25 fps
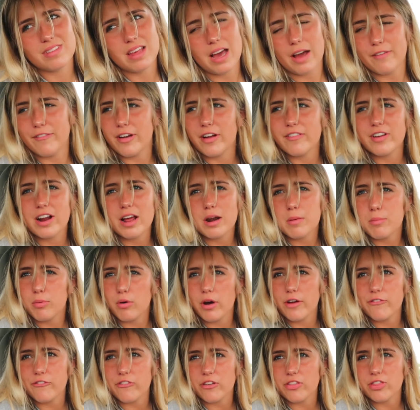I've never had a
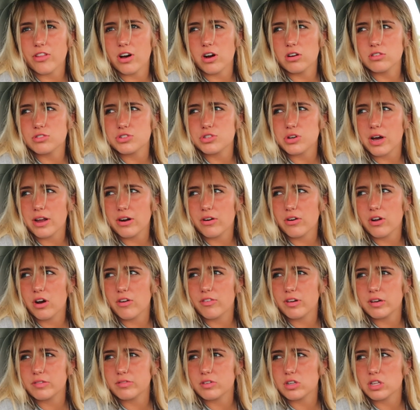boyfriend though, so I don't know
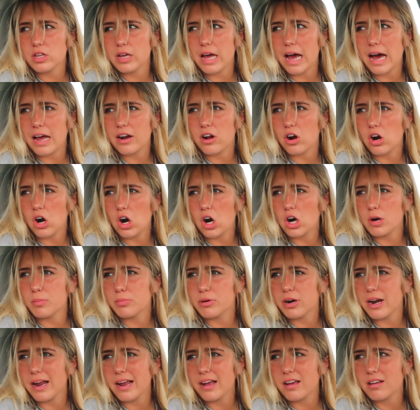if I've really had a
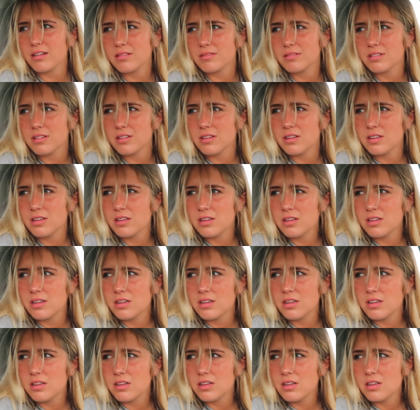heartbreak.
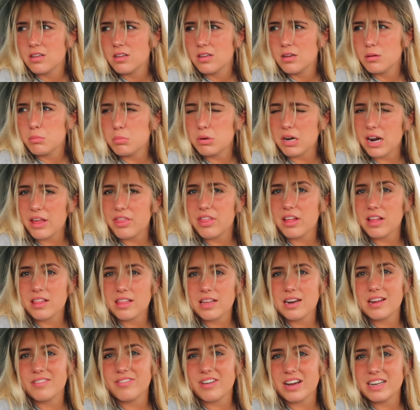But I think
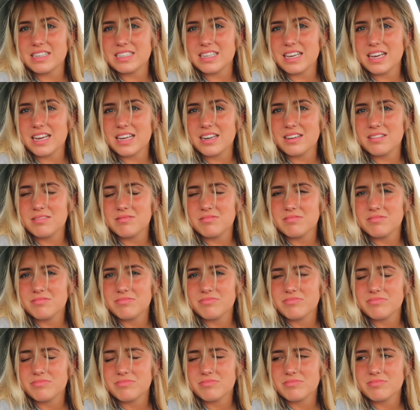that if I did,
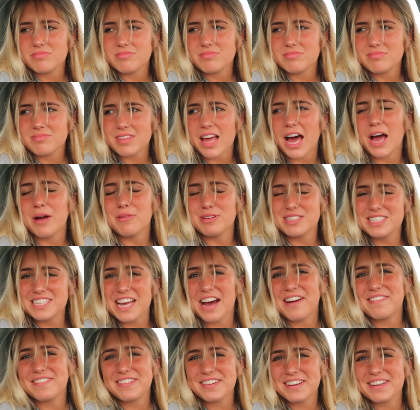I would
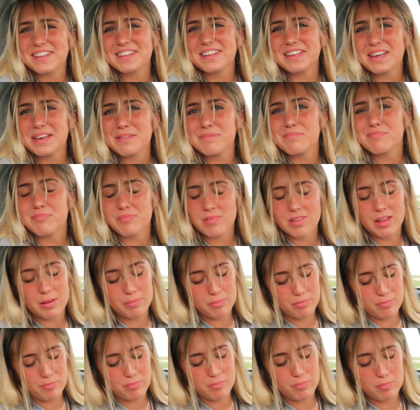definitely
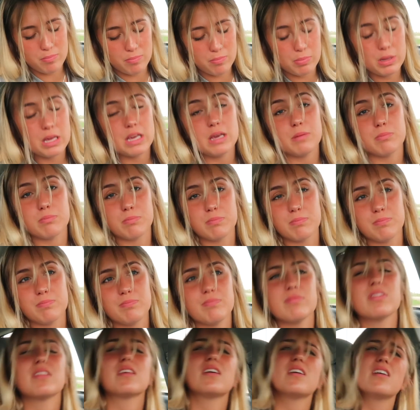be...
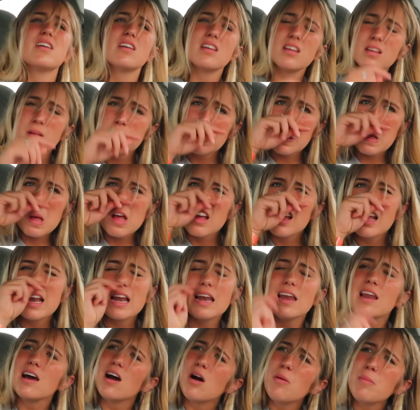
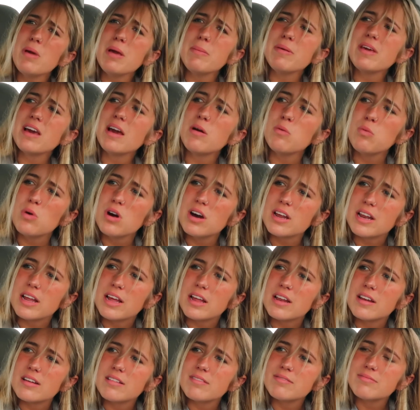No, maybe I
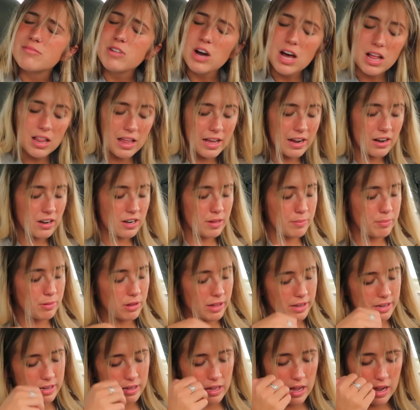wouldn't. Well, I
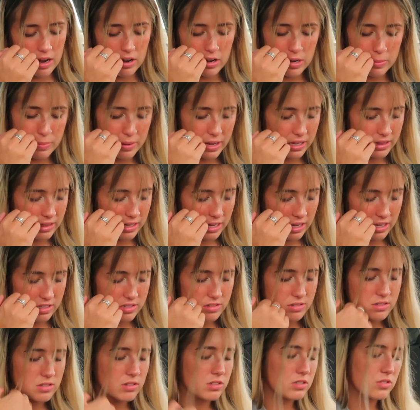already picked the
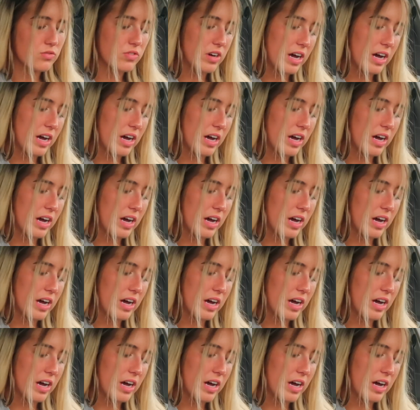answer, so it's